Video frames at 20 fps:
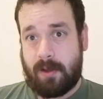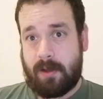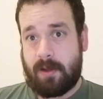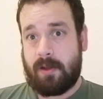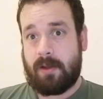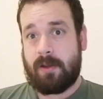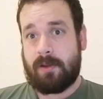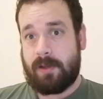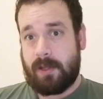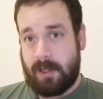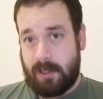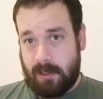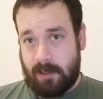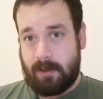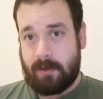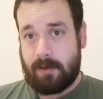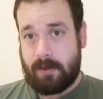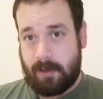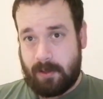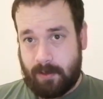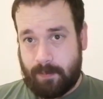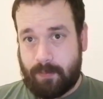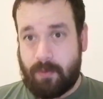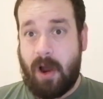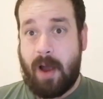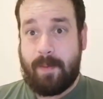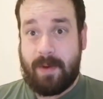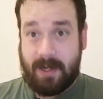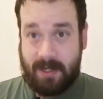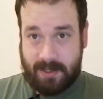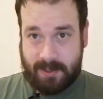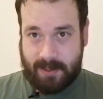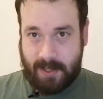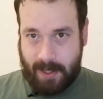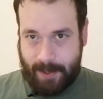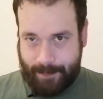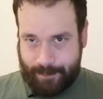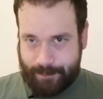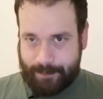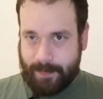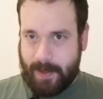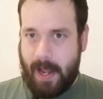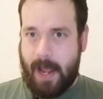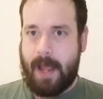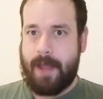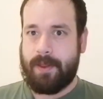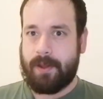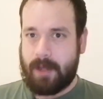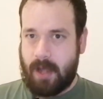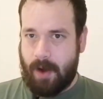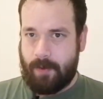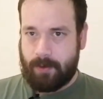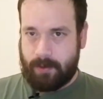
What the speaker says: the Prime Minister and the